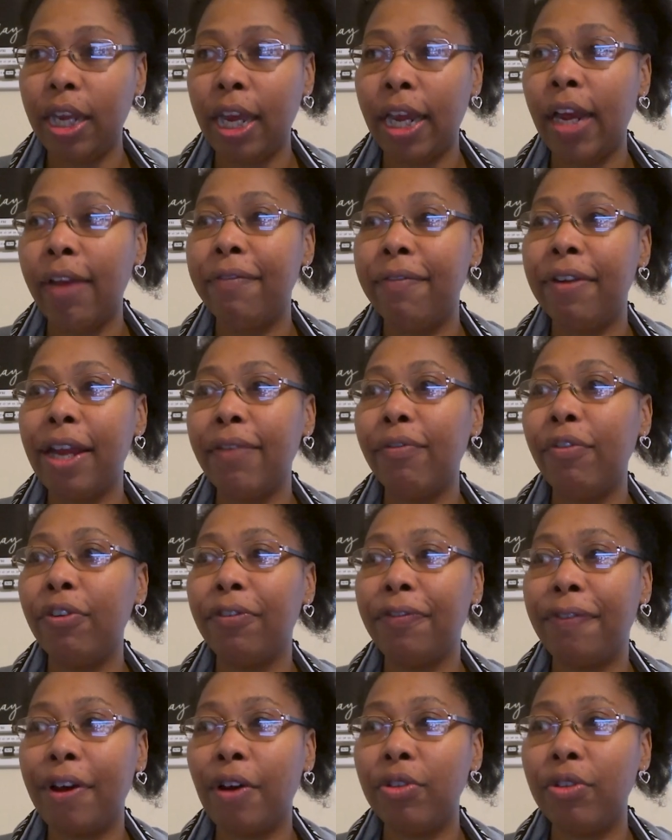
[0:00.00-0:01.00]
and I've never
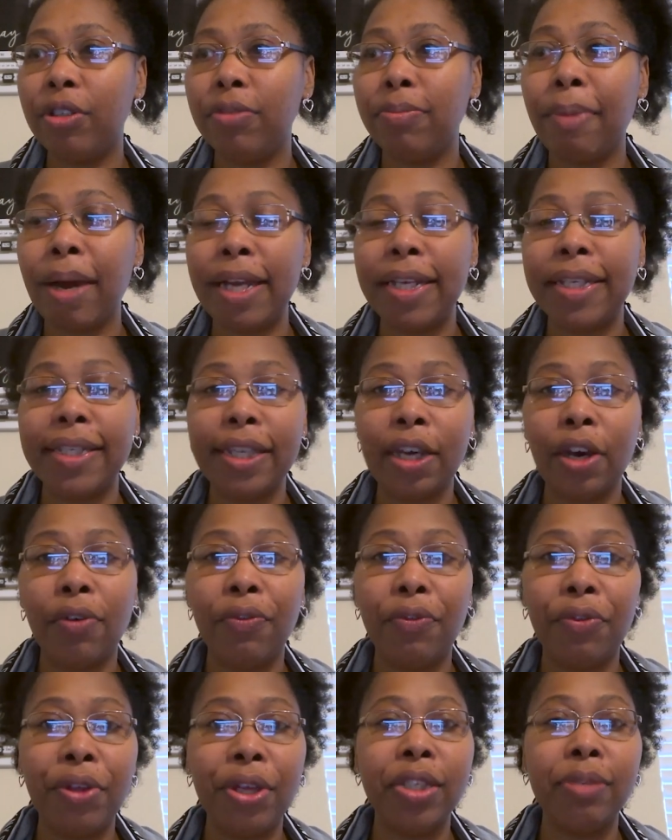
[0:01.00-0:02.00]
felt
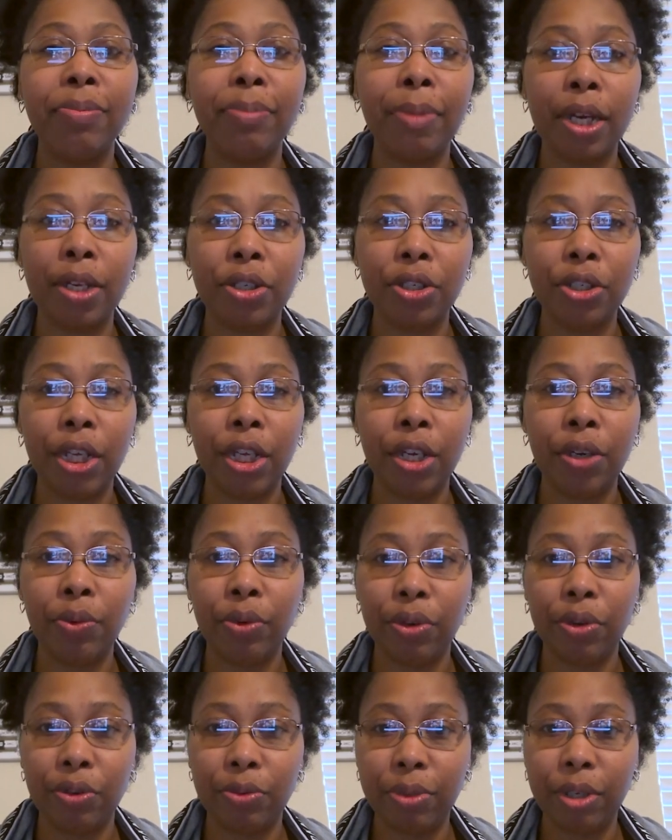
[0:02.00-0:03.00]
myself this much in a
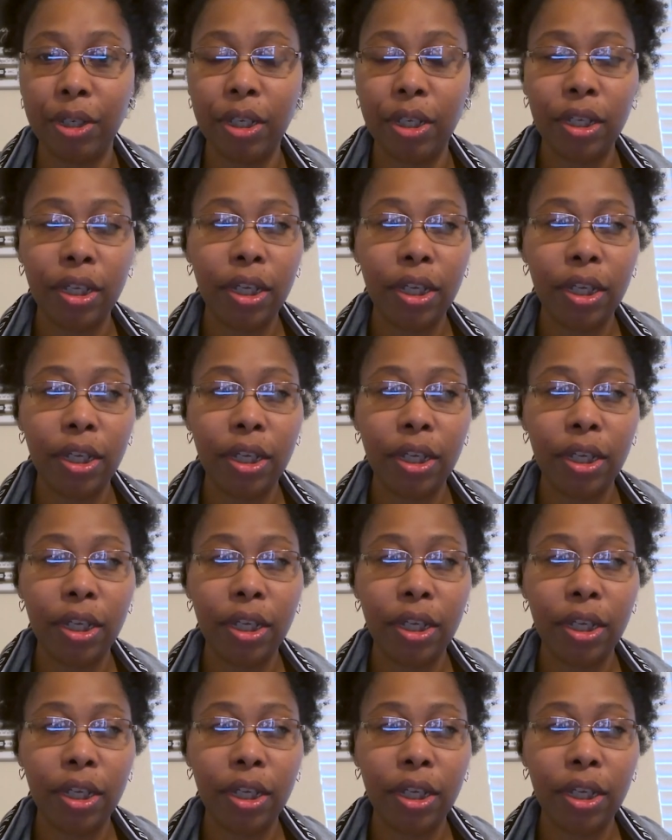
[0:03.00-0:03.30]
room.